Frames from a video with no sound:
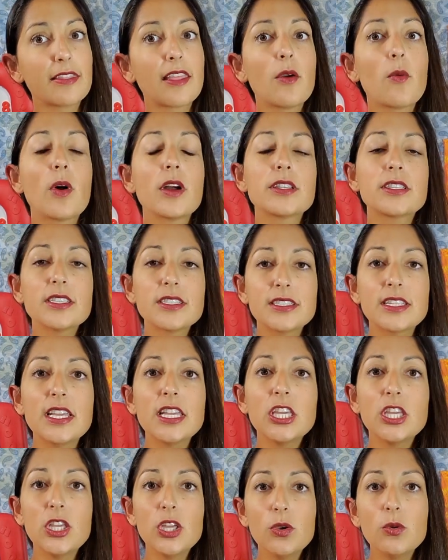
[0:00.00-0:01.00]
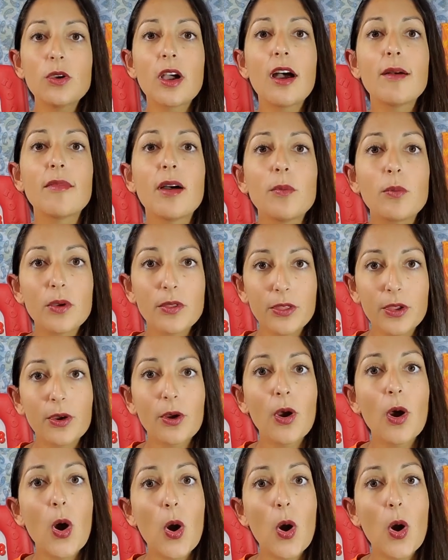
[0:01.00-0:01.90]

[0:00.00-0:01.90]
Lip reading: They want to see you come up with your